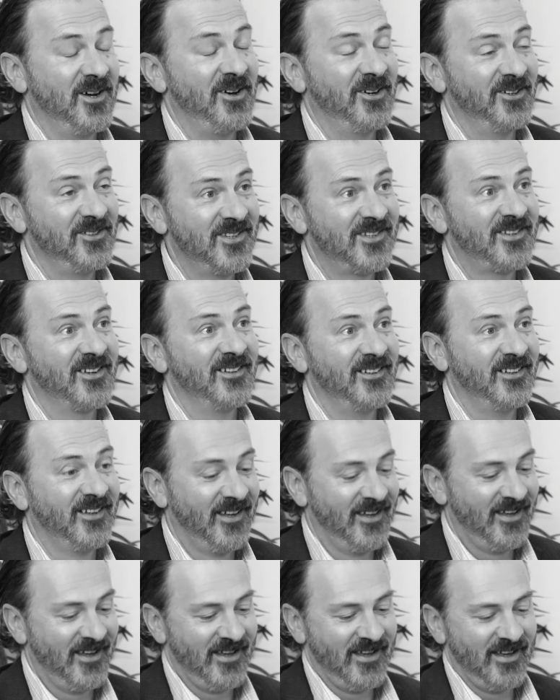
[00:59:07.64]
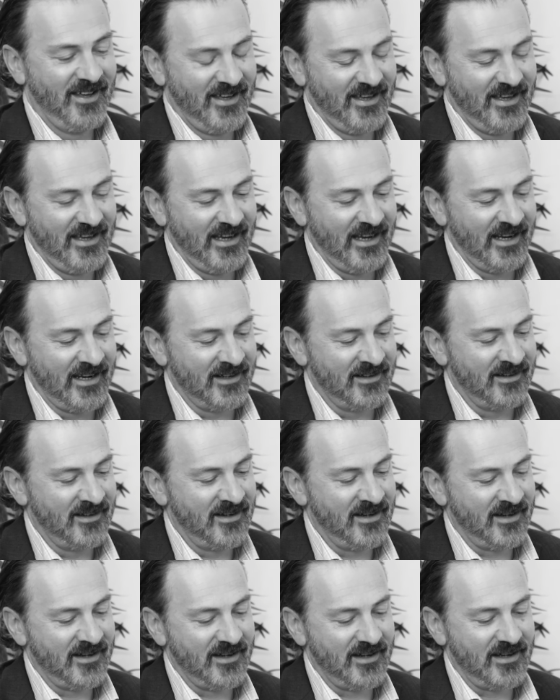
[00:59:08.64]
to host it,
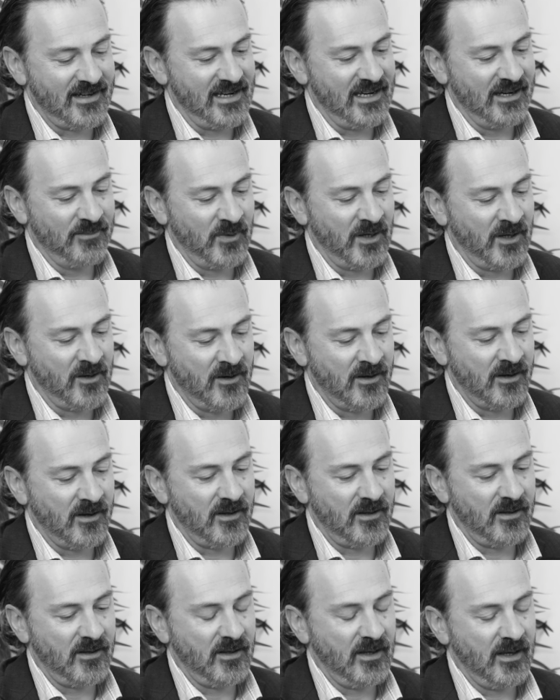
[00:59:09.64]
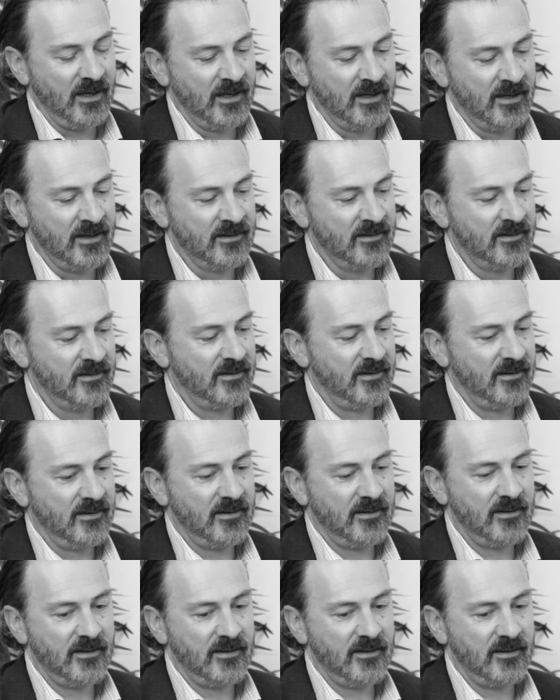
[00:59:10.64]
and uh, and we got it. And